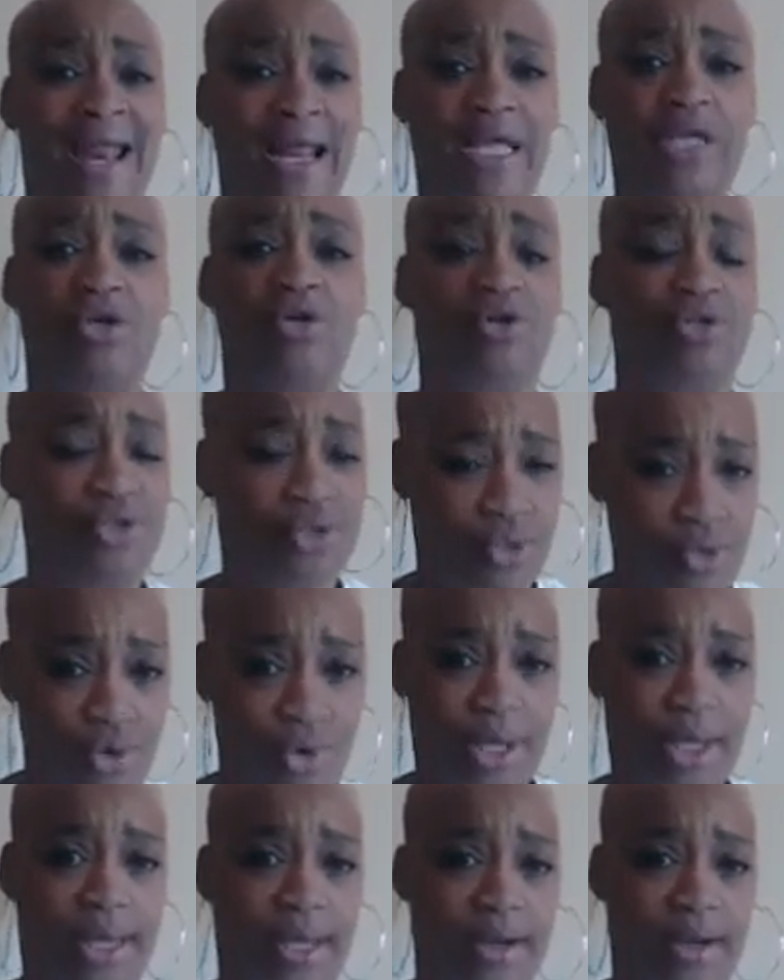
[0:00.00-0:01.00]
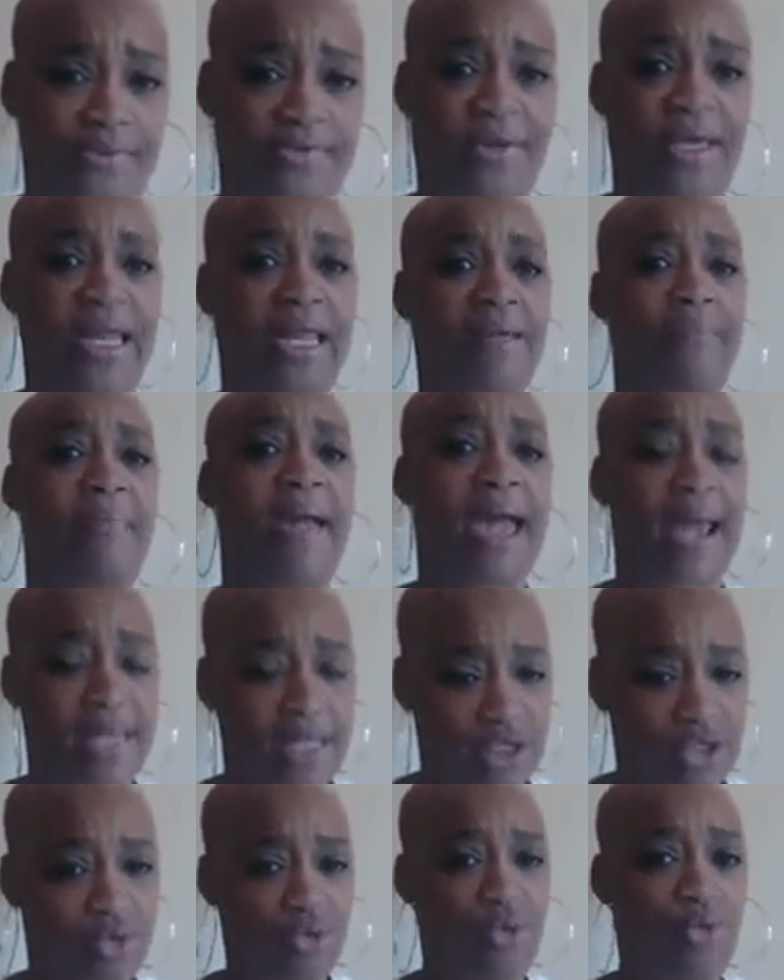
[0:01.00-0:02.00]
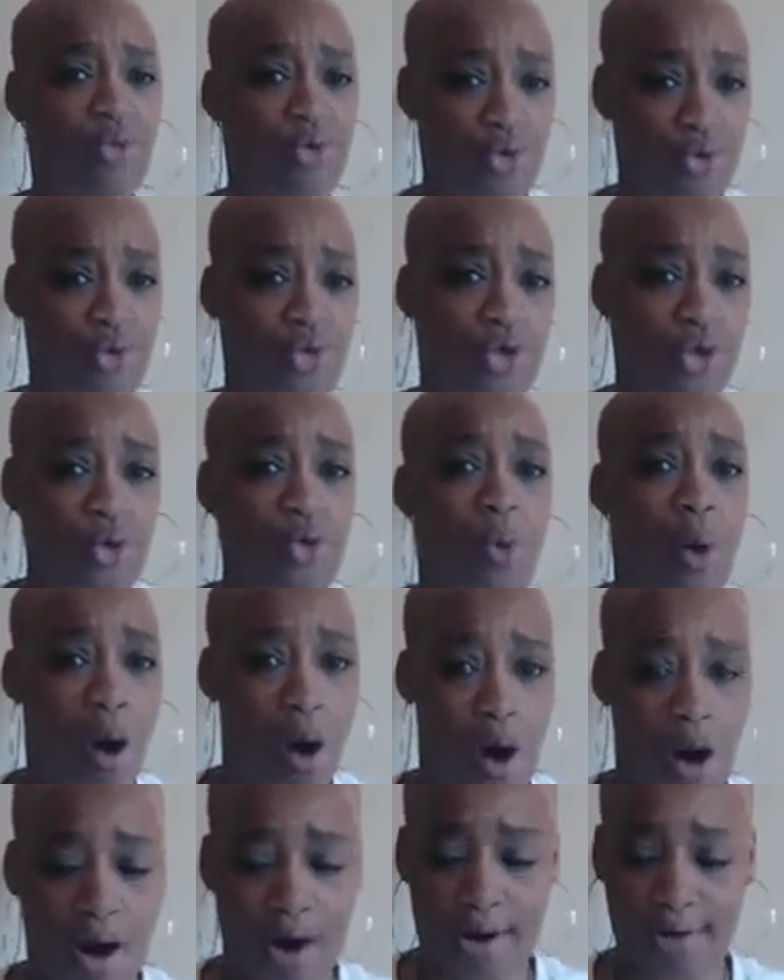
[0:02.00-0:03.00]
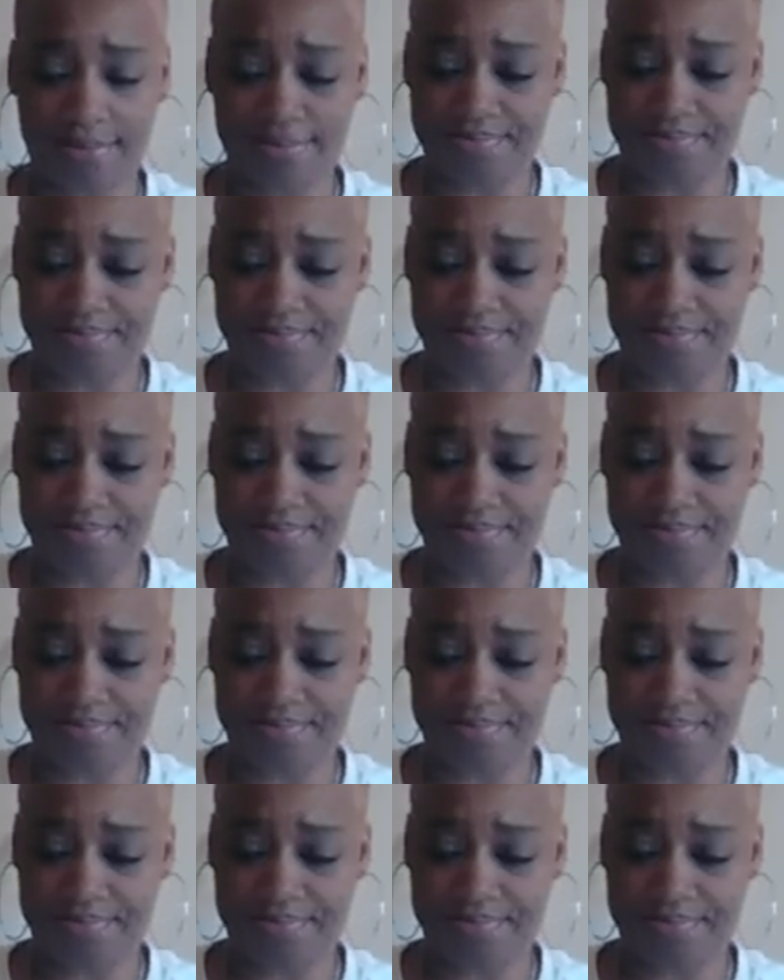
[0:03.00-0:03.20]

in your toolkit of getting back to who you are.